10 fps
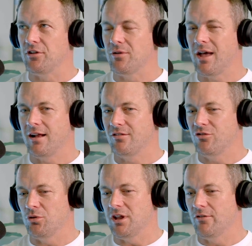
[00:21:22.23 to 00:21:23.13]
You can't
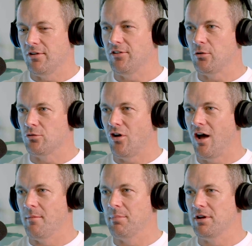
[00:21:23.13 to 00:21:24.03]
do it every single
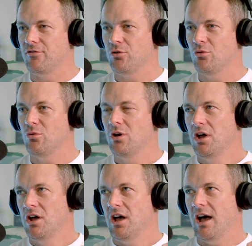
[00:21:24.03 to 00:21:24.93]
time, but if you
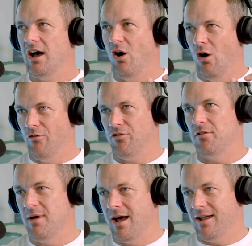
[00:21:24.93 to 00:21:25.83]
are off the
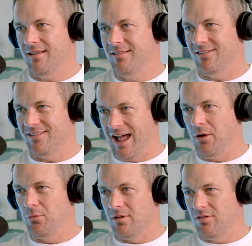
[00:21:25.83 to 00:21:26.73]
mark to
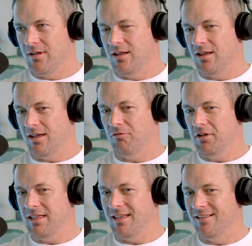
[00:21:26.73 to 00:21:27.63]
start with, it
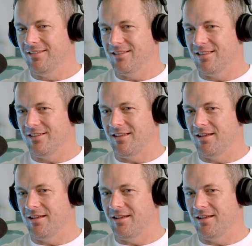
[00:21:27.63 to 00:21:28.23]
really is this